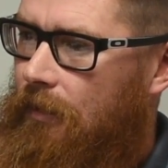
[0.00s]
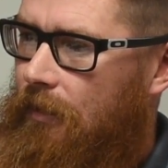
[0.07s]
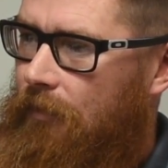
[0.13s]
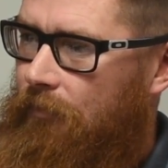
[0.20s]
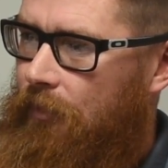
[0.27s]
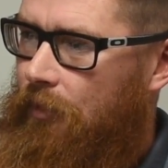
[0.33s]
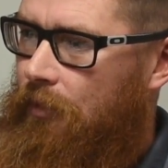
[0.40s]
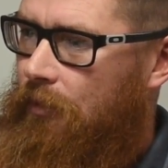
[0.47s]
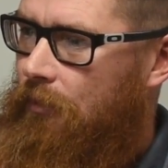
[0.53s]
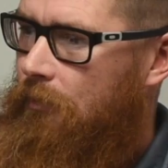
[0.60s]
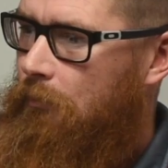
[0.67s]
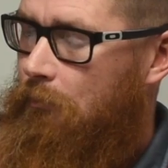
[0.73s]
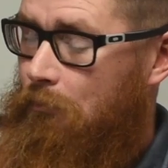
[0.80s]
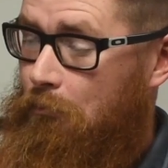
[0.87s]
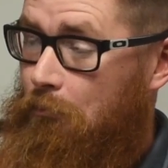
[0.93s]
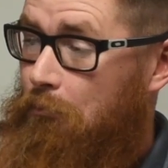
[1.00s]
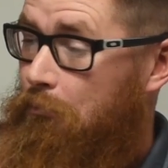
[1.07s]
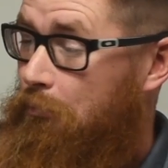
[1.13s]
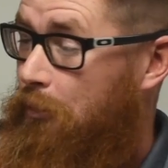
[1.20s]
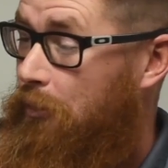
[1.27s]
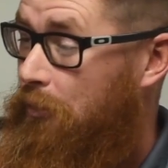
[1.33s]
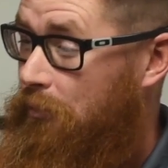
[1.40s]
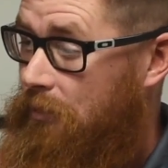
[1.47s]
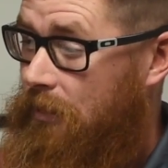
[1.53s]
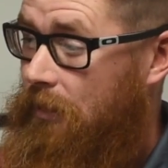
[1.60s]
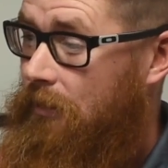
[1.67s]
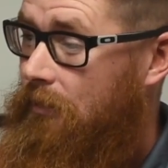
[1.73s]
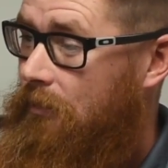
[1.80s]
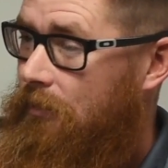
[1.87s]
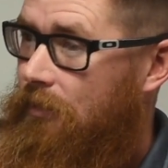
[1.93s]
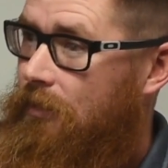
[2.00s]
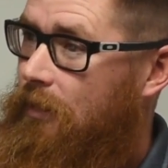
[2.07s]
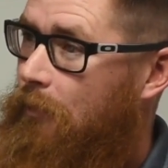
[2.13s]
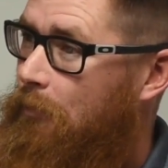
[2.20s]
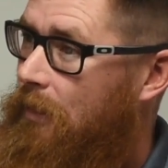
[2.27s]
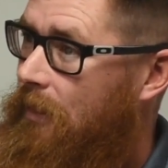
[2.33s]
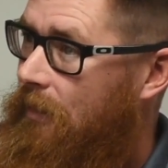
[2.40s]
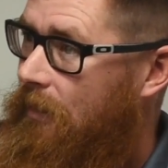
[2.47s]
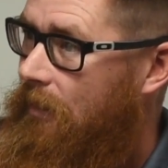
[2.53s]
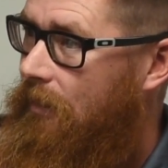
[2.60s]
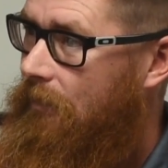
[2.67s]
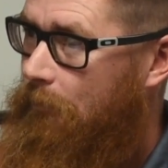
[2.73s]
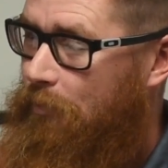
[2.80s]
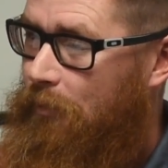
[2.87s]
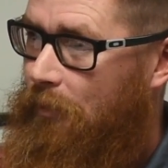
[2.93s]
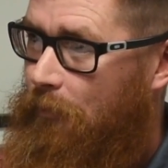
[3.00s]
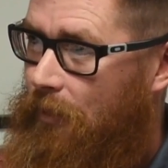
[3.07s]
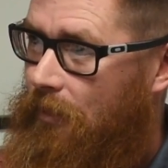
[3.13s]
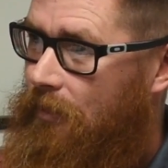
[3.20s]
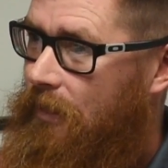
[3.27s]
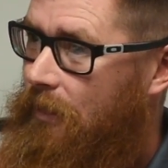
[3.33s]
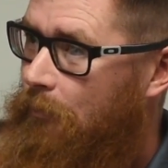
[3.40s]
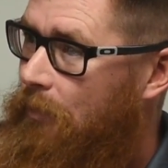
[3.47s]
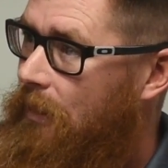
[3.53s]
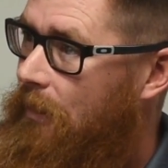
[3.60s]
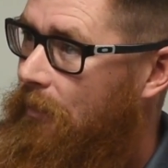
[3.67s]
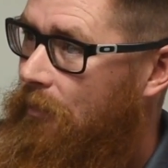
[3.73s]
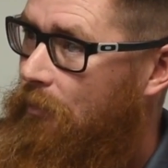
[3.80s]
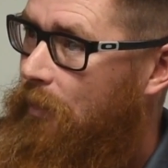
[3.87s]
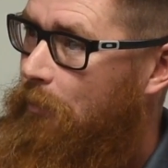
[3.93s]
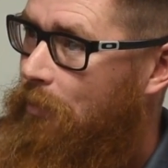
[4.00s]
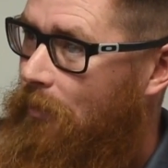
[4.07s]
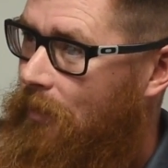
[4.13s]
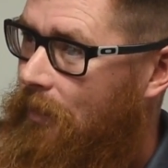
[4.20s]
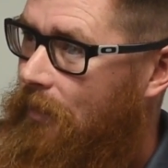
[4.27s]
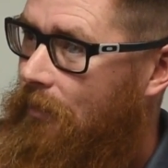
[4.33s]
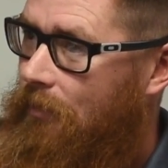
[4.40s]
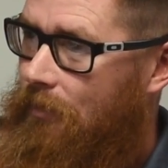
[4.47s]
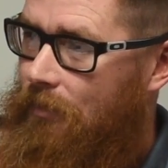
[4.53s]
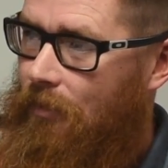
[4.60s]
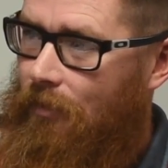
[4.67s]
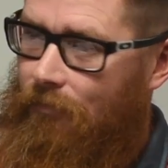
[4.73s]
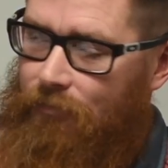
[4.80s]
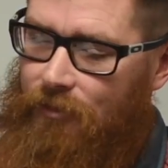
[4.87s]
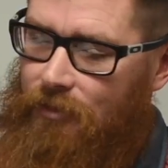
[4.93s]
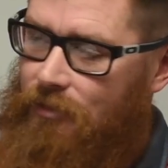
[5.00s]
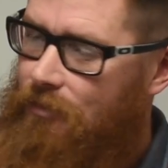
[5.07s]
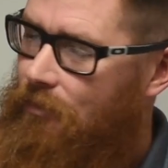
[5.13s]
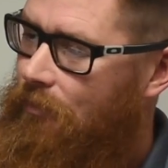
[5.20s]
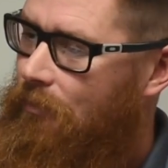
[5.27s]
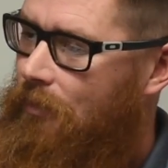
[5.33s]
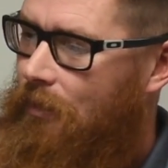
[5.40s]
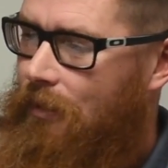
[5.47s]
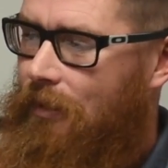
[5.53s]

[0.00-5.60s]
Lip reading: If they're producing, they're going to beat pretty well anybody that we play in our conference. So,